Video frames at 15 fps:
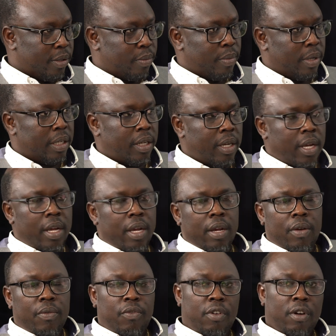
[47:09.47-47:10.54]

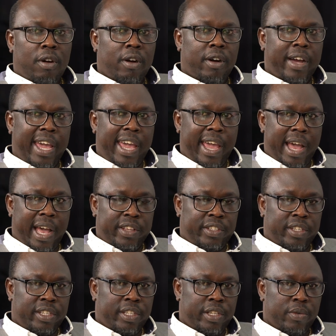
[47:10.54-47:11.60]
For
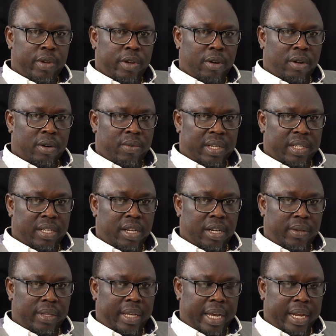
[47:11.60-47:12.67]
ARCC, we always
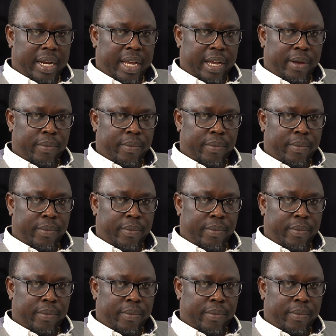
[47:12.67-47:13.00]
know that